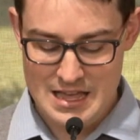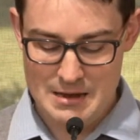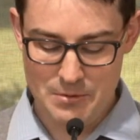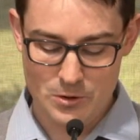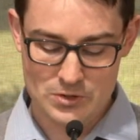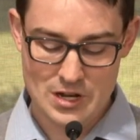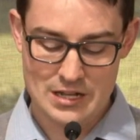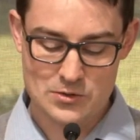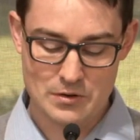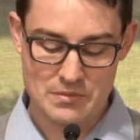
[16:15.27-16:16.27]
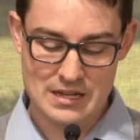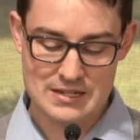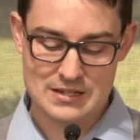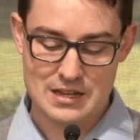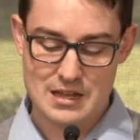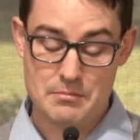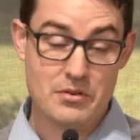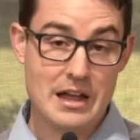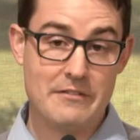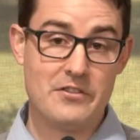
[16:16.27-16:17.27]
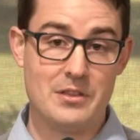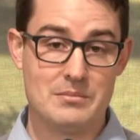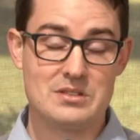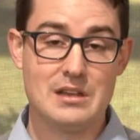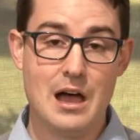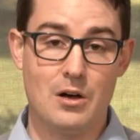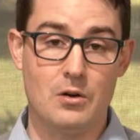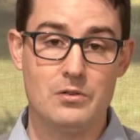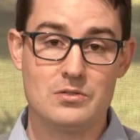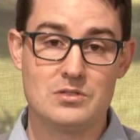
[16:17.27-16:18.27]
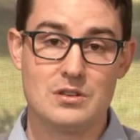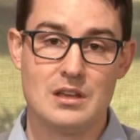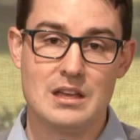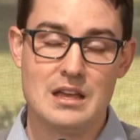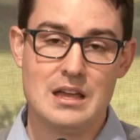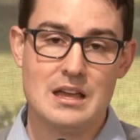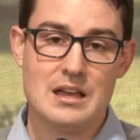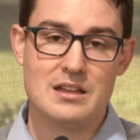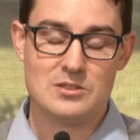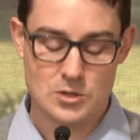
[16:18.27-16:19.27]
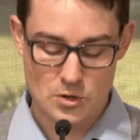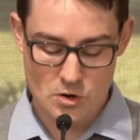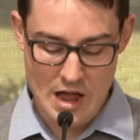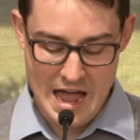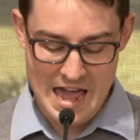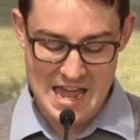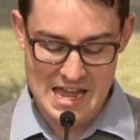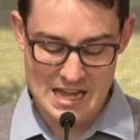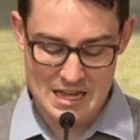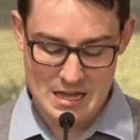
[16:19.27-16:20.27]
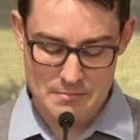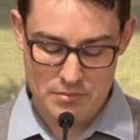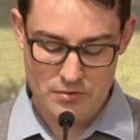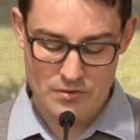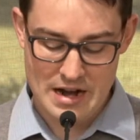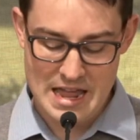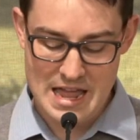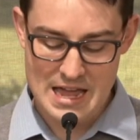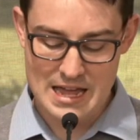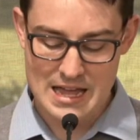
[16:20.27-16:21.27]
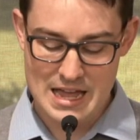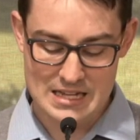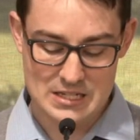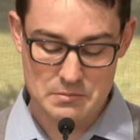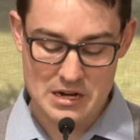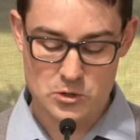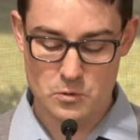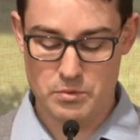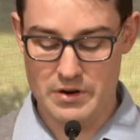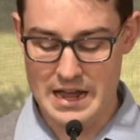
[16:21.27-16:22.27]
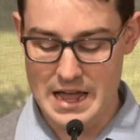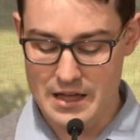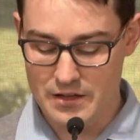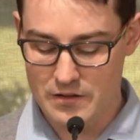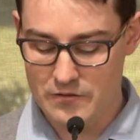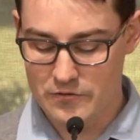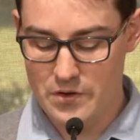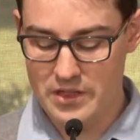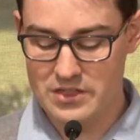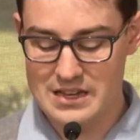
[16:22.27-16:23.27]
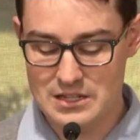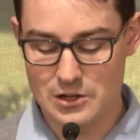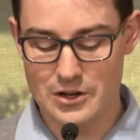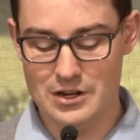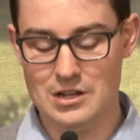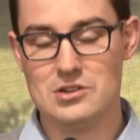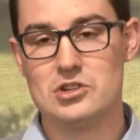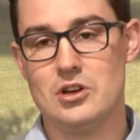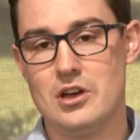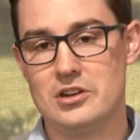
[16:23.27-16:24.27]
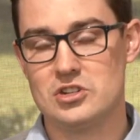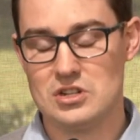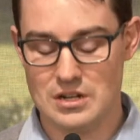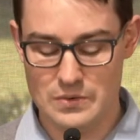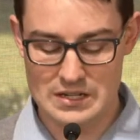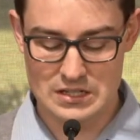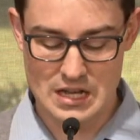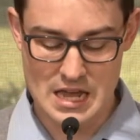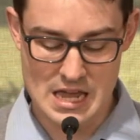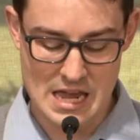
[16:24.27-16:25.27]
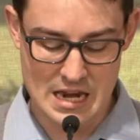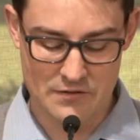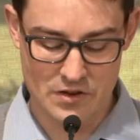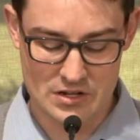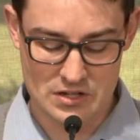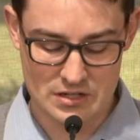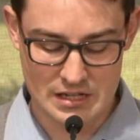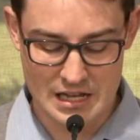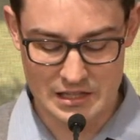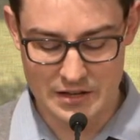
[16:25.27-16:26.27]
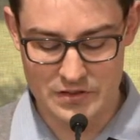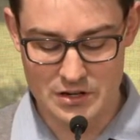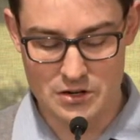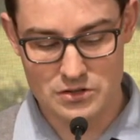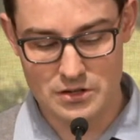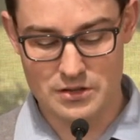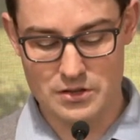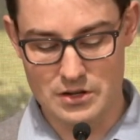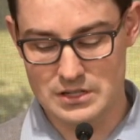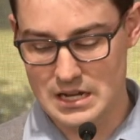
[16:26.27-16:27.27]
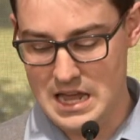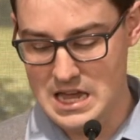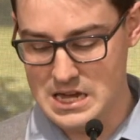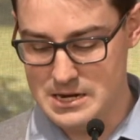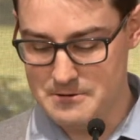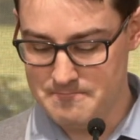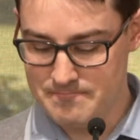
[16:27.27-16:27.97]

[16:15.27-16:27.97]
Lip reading: And Paul turns from this prayer for themselves to a special prayer for the Thessalonian church, we see in verses 11 to 13.